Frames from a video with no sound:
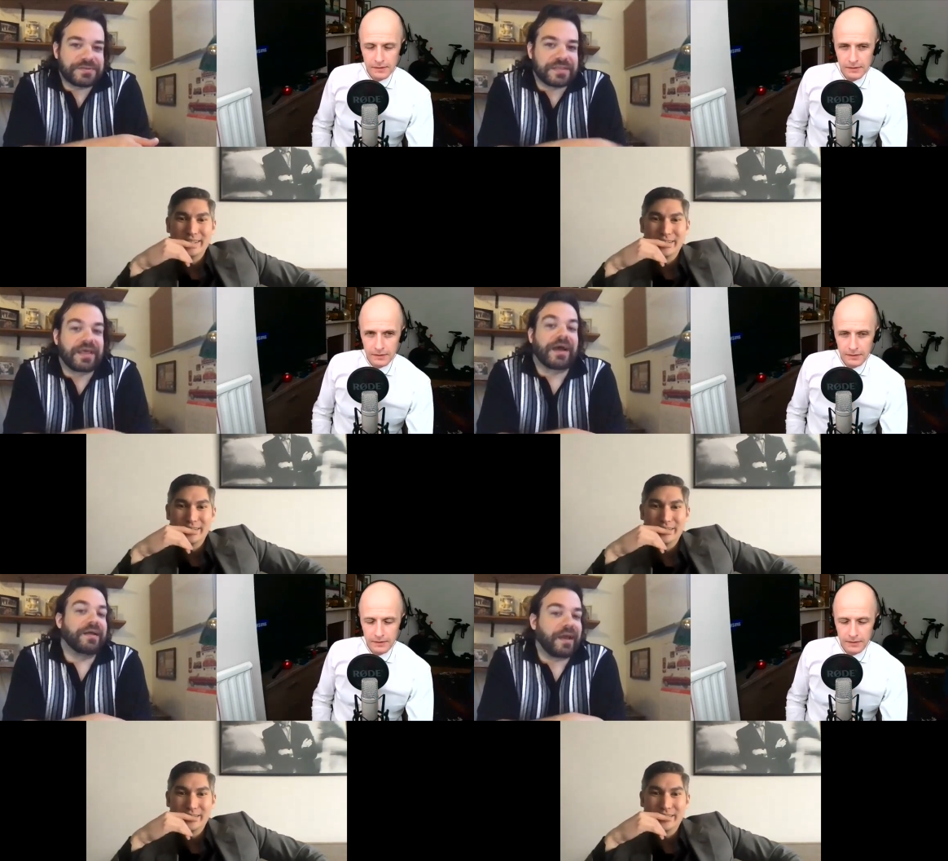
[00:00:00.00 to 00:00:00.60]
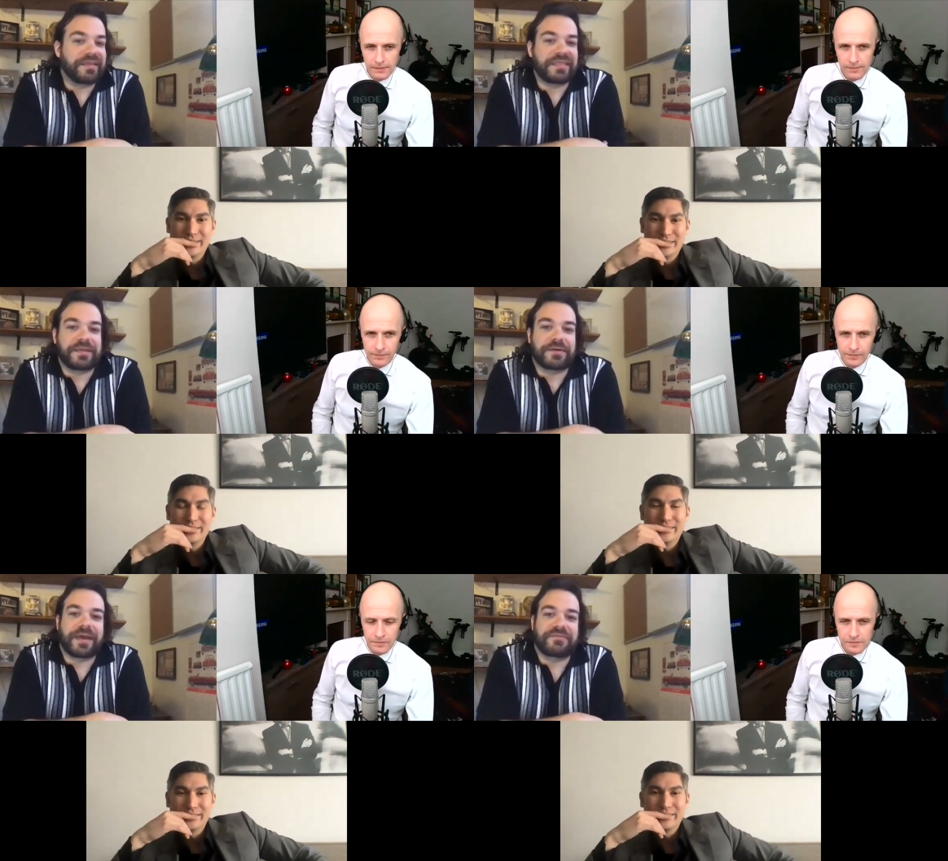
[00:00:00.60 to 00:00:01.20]
Speaker 1: and I, I think
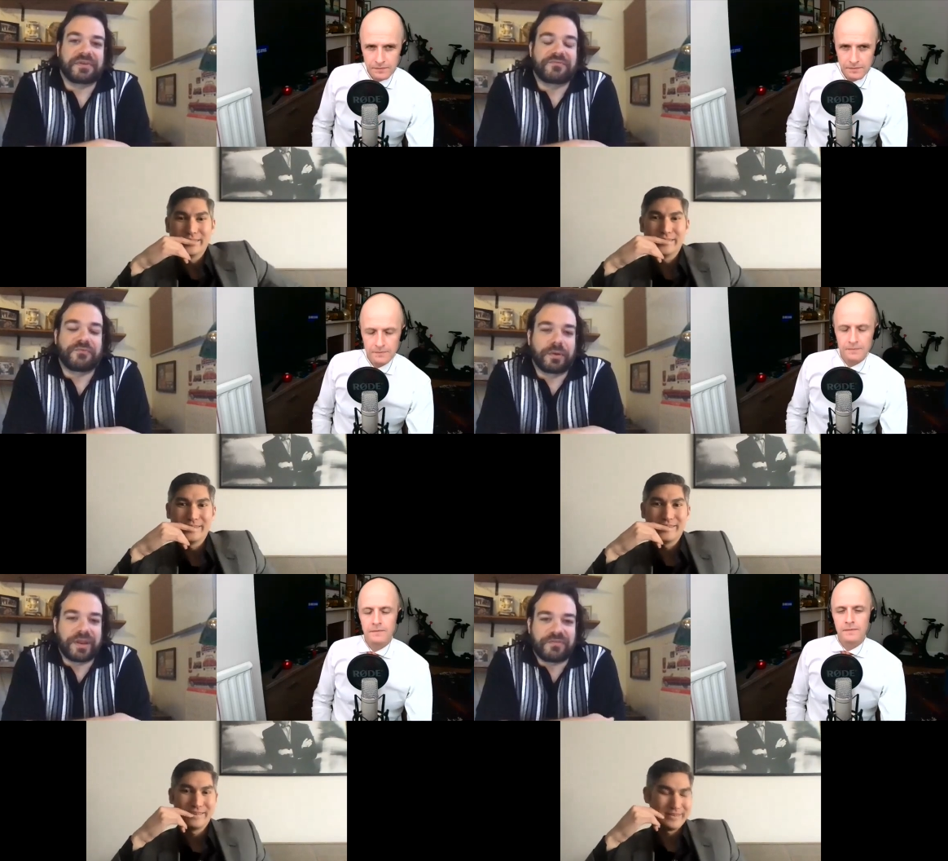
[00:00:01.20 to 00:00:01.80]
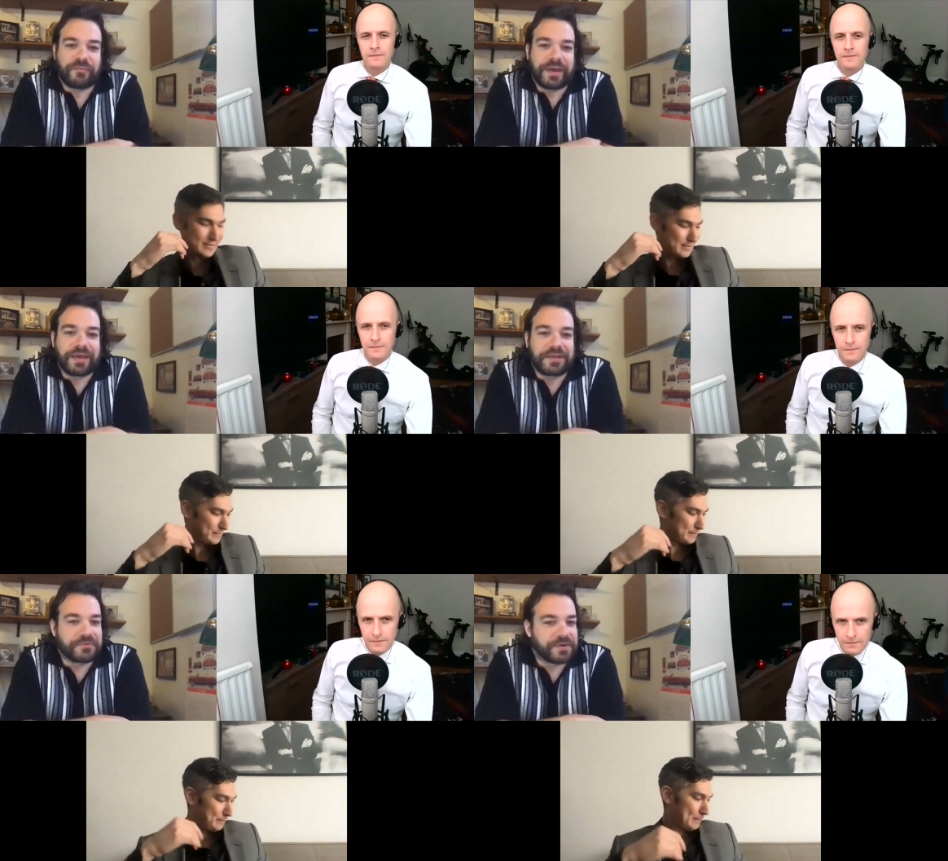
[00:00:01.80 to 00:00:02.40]
they're definitely formative. My
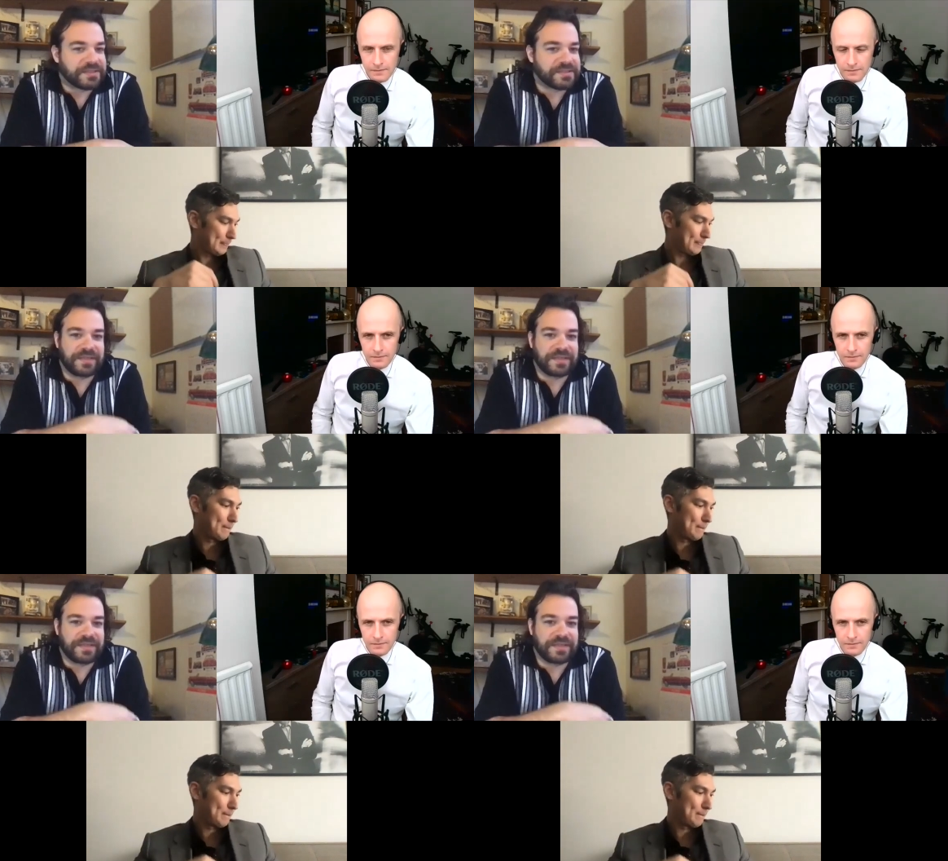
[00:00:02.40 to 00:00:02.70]
interest in